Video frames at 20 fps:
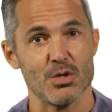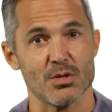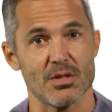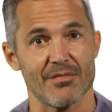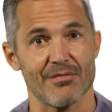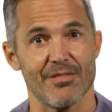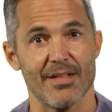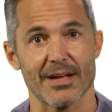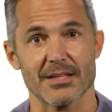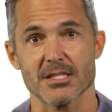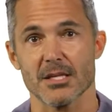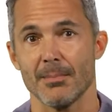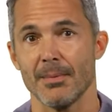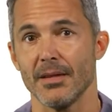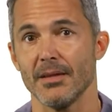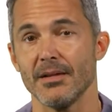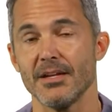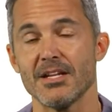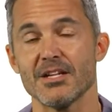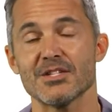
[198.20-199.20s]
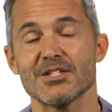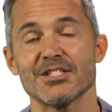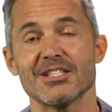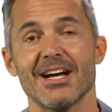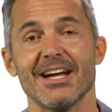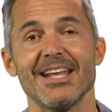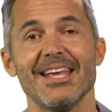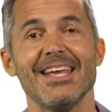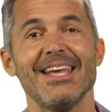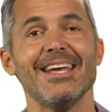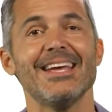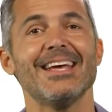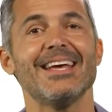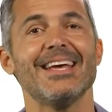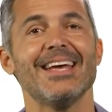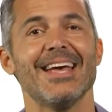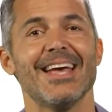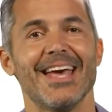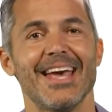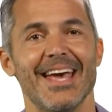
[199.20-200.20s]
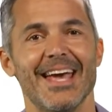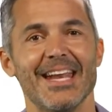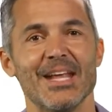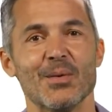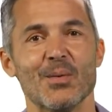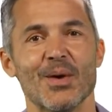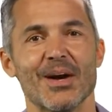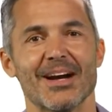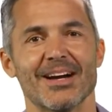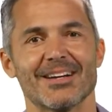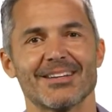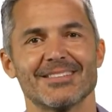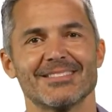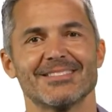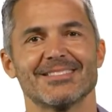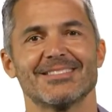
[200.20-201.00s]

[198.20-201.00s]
you the flexibility to study anywhere.